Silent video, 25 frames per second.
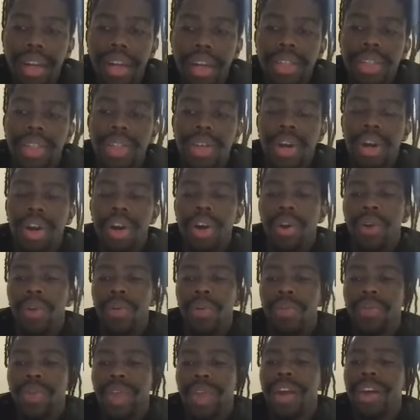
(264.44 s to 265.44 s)

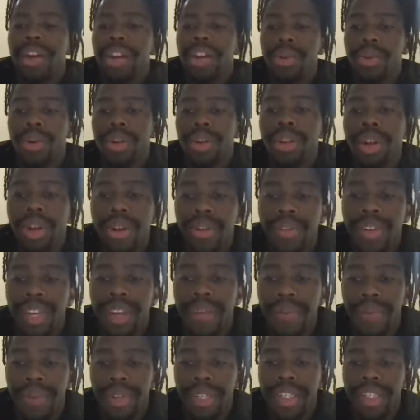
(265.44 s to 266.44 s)
So they're going to do a lot of
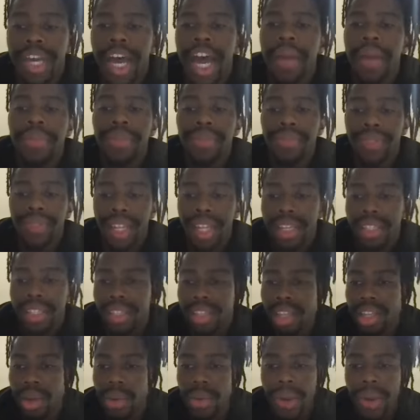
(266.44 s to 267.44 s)
different types of things
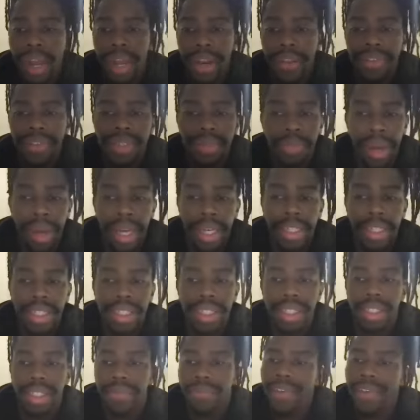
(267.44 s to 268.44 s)
in the creative
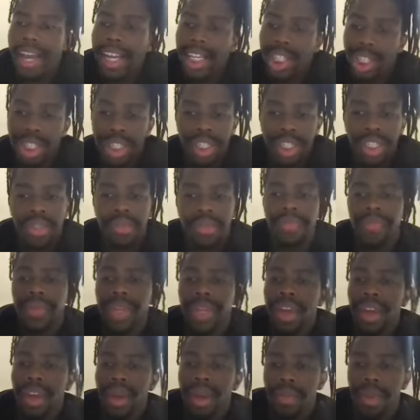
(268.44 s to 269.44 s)
space, fashion,
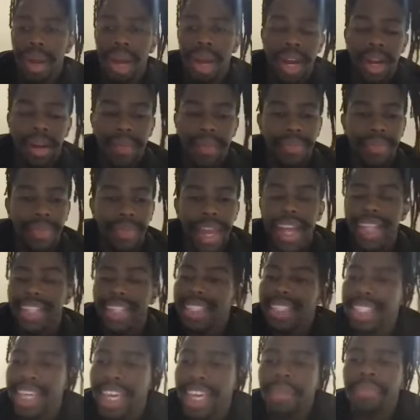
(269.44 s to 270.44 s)

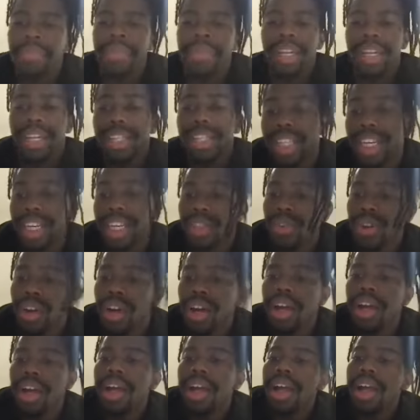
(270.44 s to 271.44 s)
entertainment,
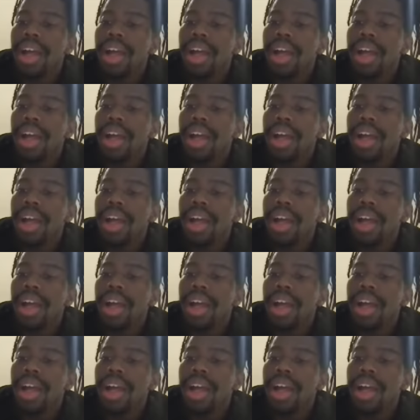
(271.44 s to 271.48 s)
etc.